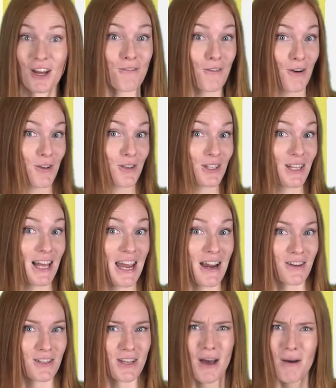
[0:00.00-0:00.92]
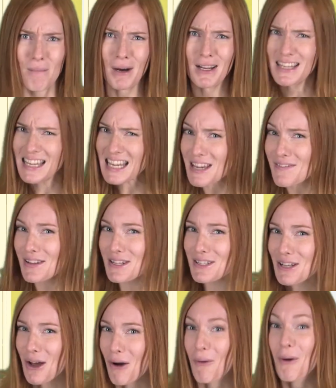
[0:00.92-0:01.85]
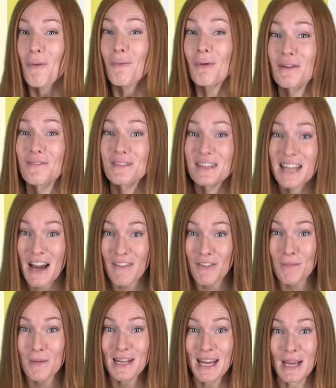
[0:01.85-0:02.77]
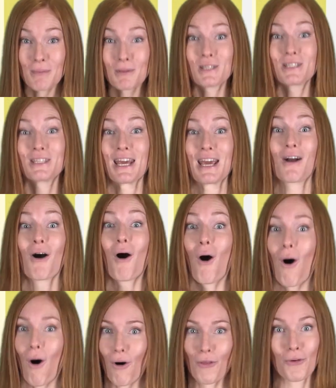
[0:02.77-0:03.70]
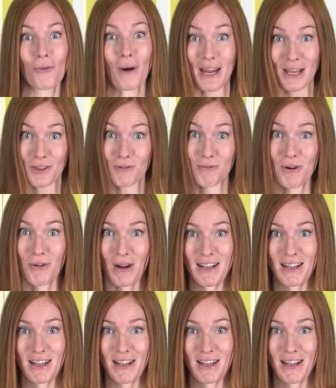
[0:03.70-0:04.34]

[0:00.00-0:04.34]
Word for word: of Earth's layers, but even so, we've never been able to dig all the way through